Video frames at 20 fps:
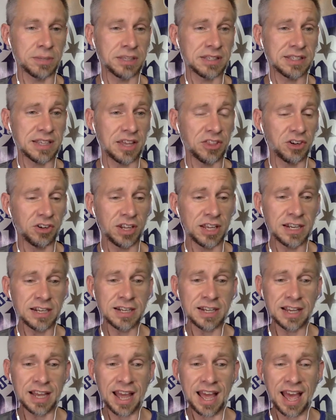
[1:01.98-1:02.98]

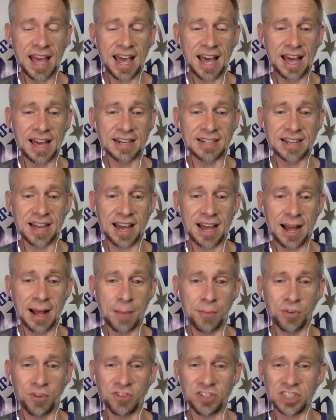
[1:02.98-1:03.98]
Sutherland.
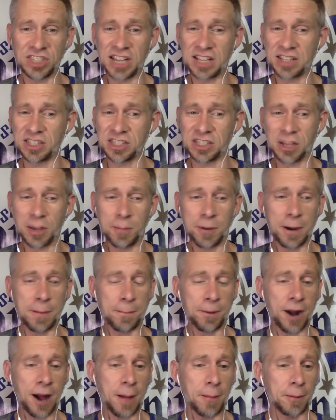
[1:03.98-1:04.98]
And we've just had so many
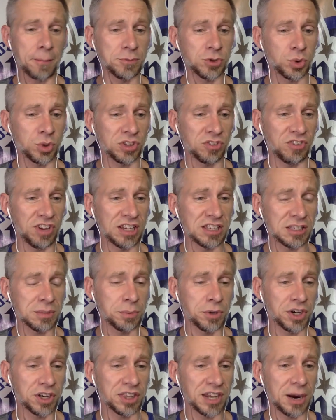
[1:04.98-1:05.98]
problems with
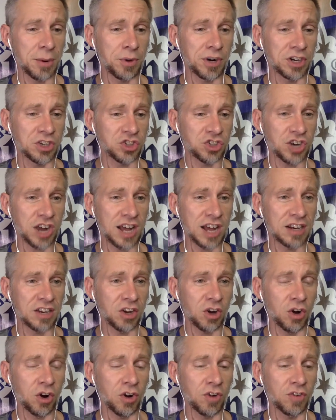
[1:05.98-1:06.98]
Facebook that I want to try to
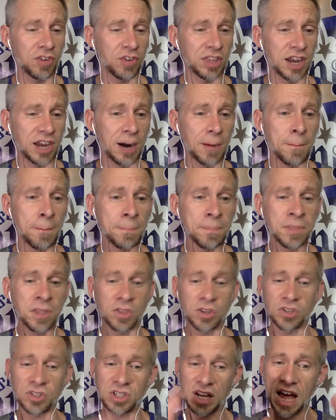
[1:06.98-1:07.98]
go over there.
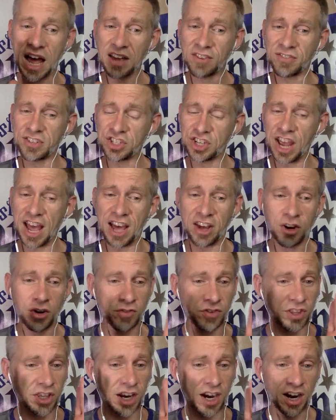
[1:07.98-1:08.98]
There's live chat
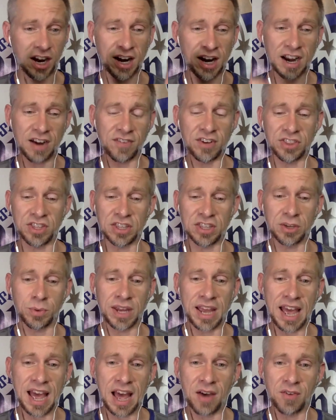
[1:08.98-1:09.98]
over there and everything that
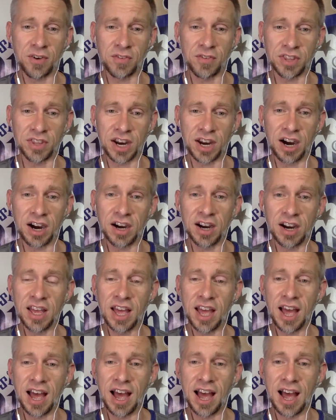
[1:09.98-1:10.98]
we have over there.
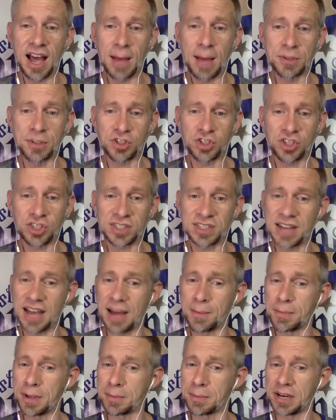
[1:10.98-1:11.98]
It's just
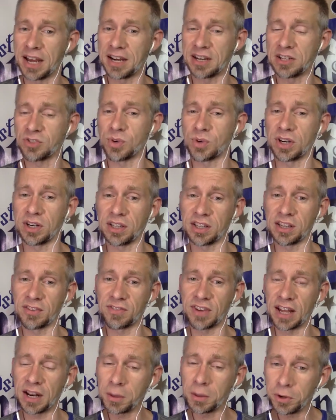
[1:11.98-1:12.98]
maybe not as readily
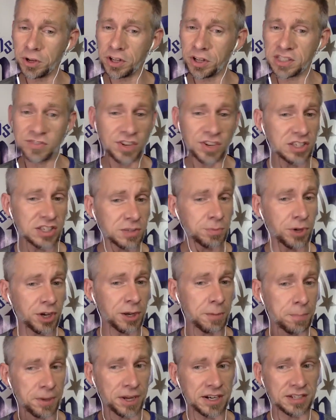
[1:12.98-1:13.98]
available as Facebook,
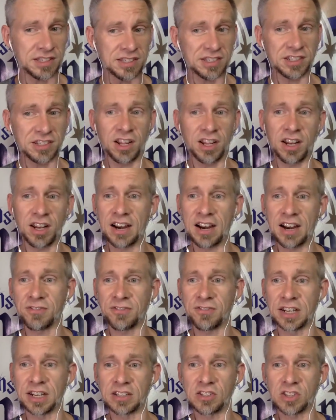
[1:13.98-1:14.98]
but it's still a lot of
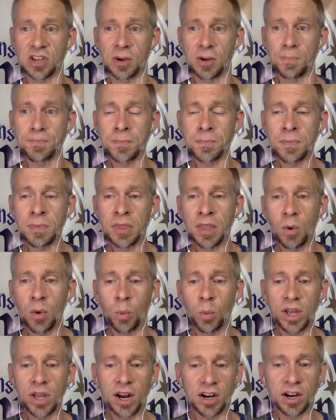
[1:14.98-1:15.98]
fun. So
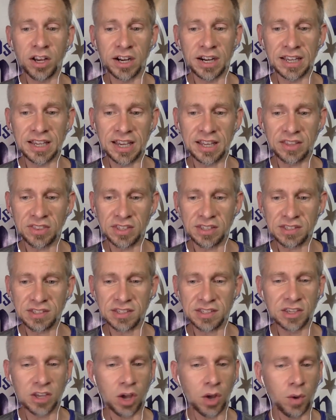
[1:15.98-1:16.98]
we are going to get
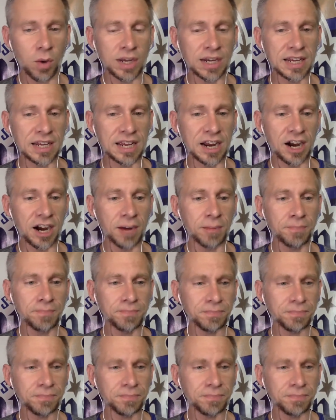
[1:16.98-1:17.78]
this going here.